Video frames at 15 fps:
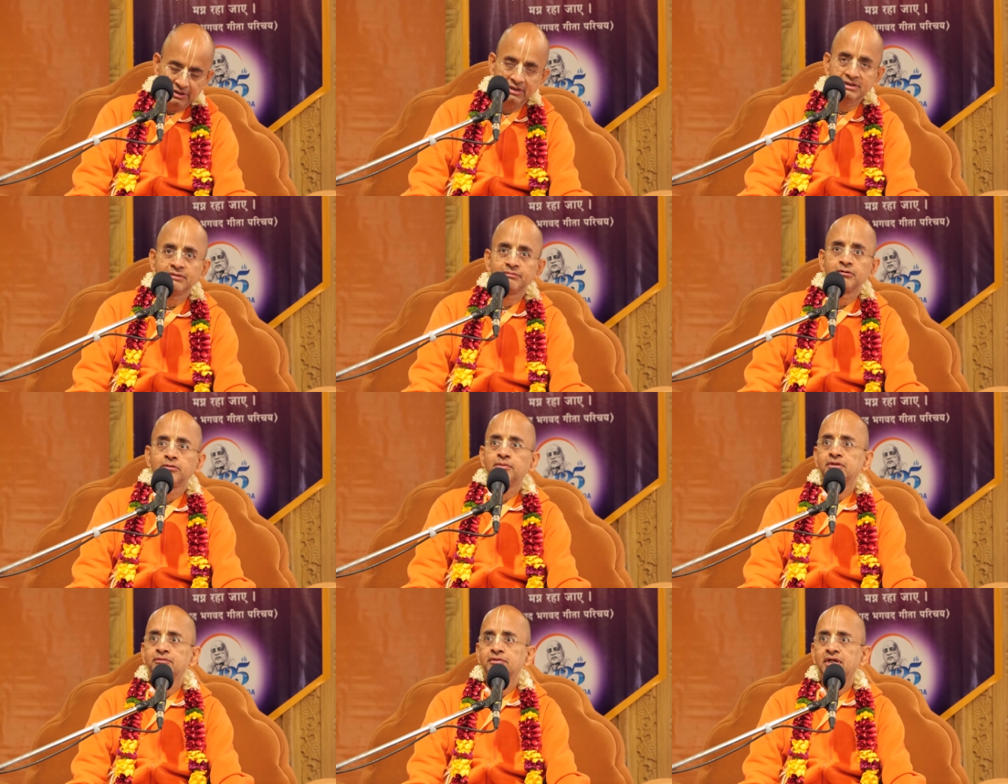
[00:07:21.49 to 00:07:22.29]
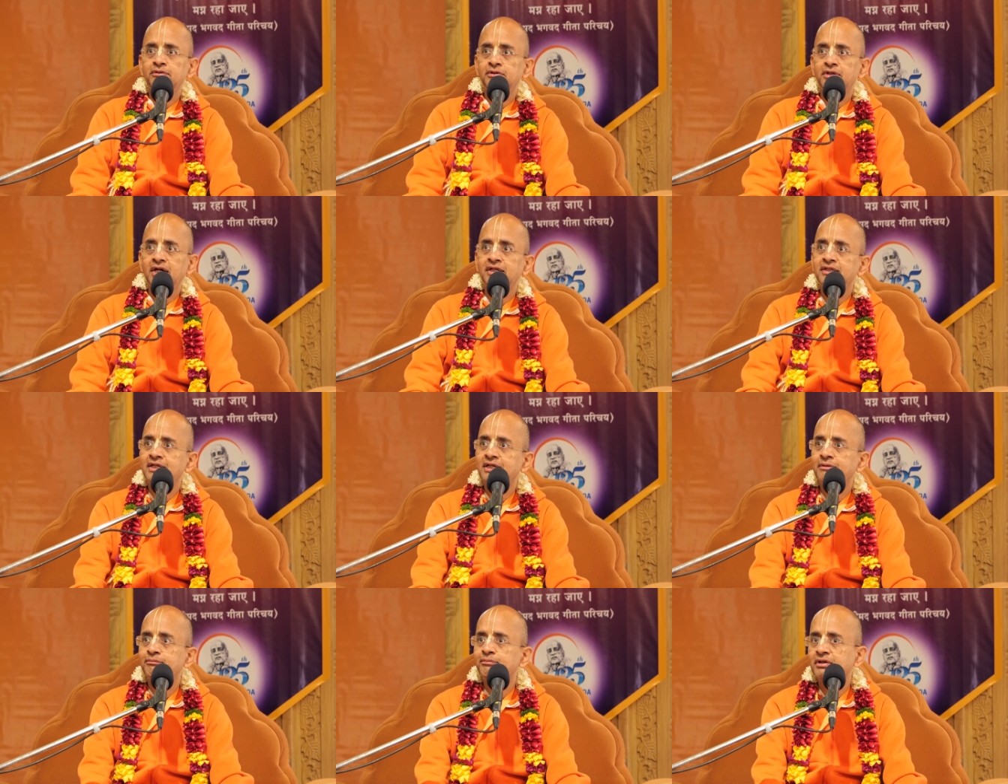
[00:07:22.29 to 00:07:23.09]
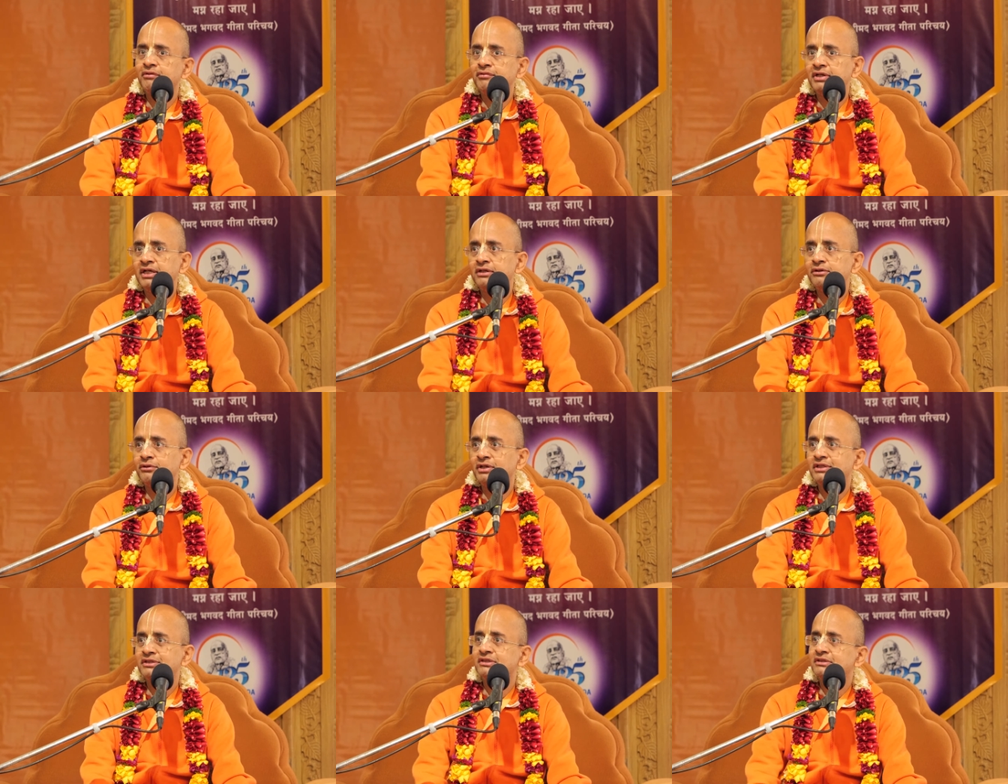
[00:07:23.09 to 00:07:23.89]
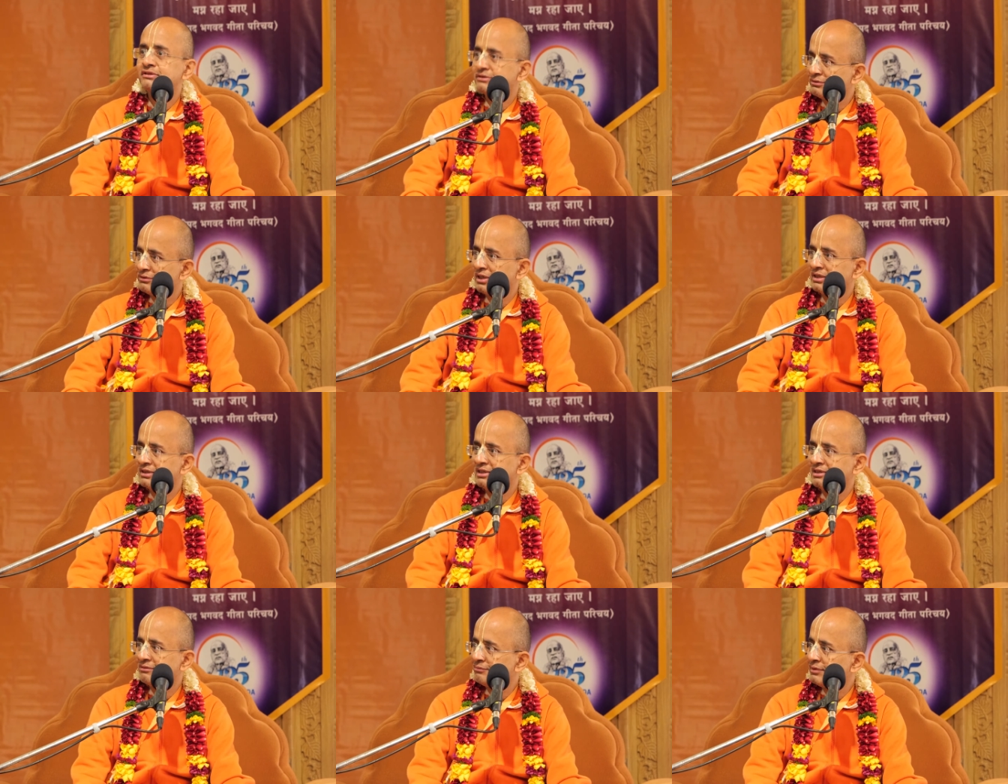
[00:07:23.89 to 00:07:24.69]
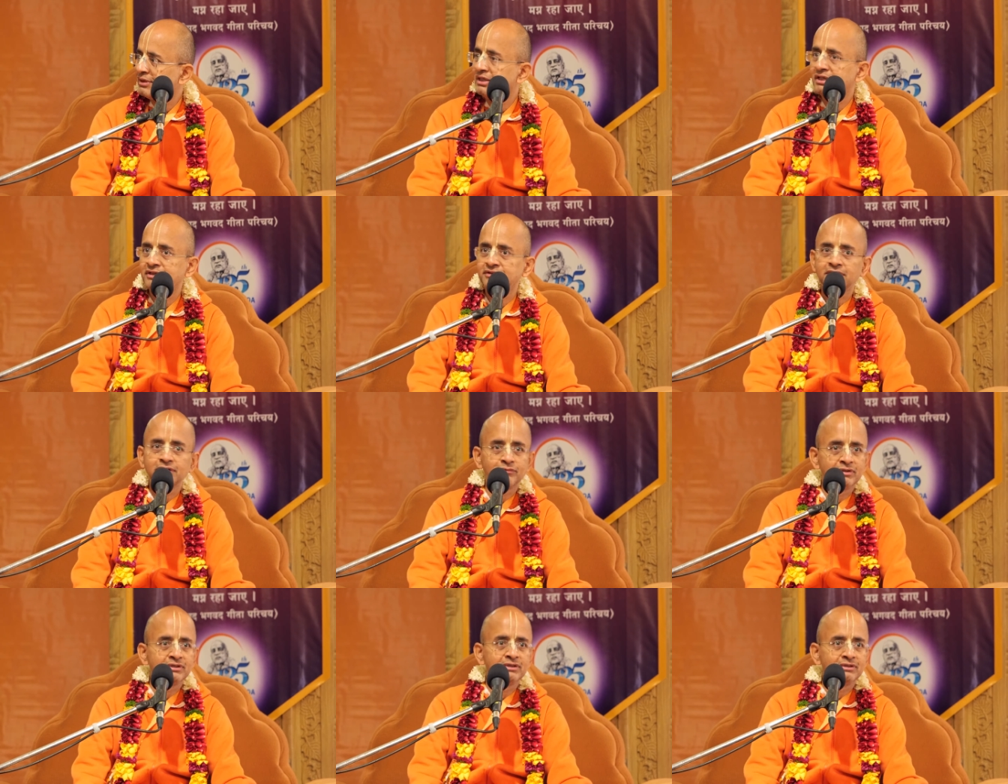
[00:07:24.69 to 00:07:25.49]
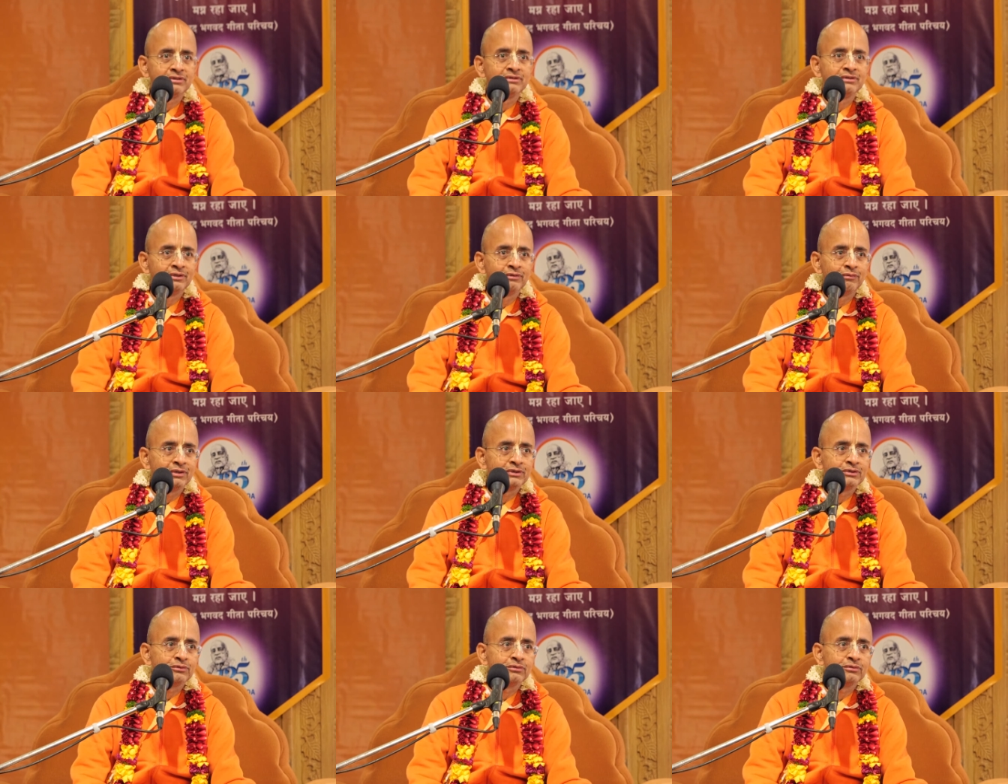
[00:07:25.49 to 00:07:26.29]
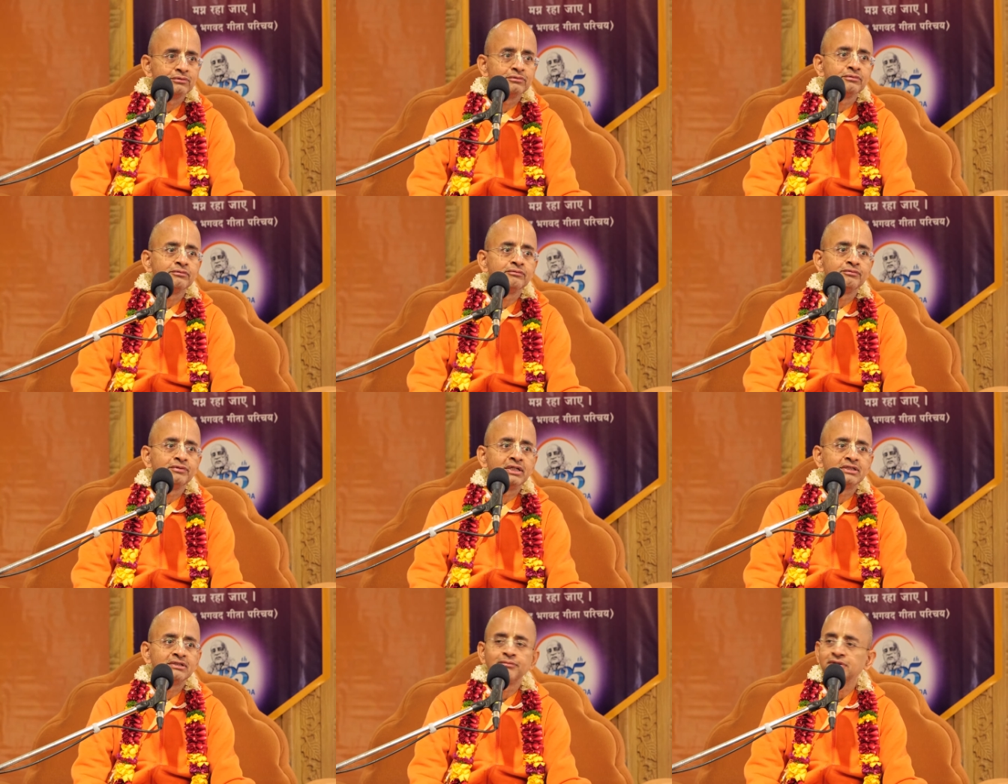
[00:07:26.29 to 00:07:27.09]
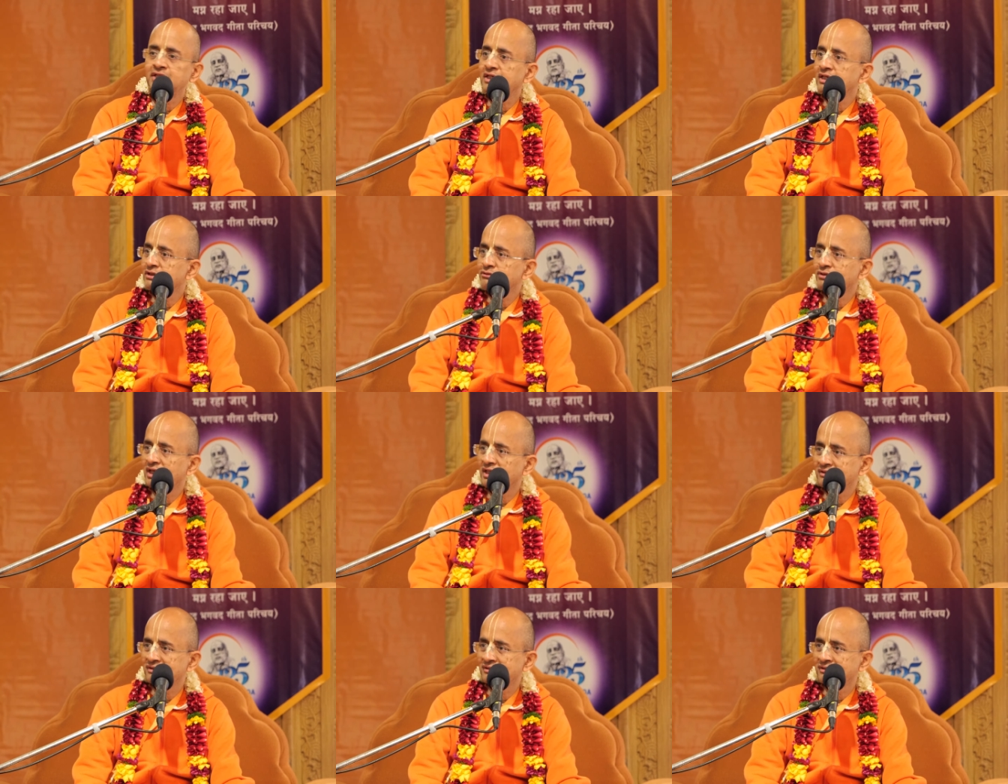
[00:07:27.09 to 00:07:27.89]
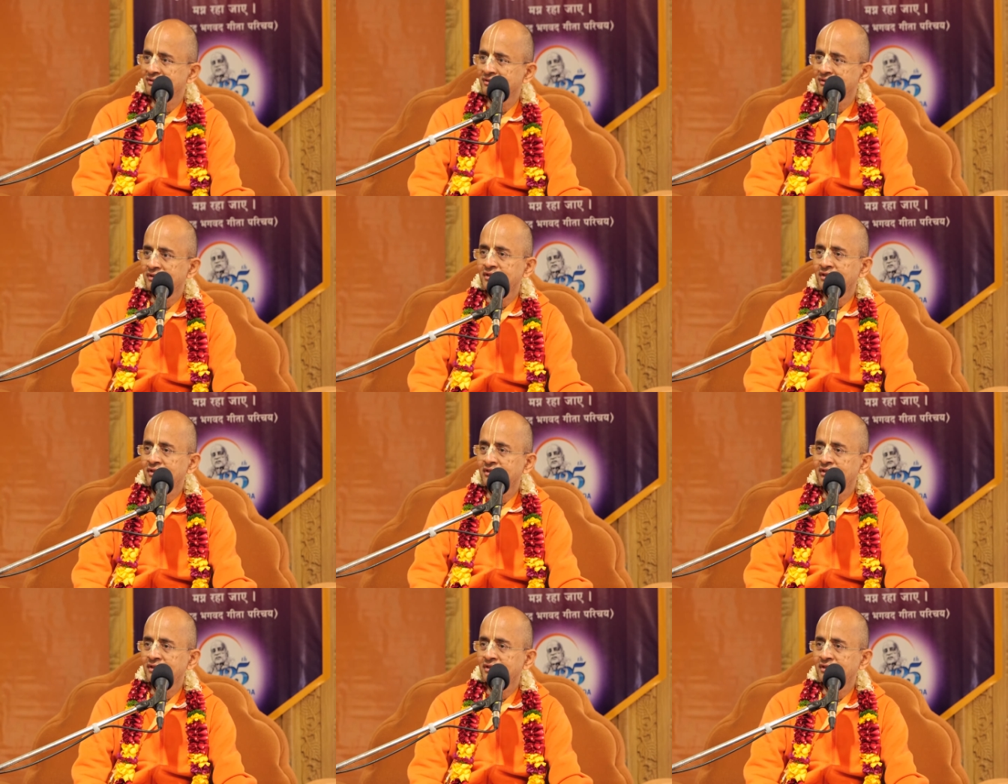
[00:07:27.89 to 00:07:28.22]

He said, Prabhupada, we have to run the temple. We need donations to run the temple. Indians are the ones who feel sympathetic to us.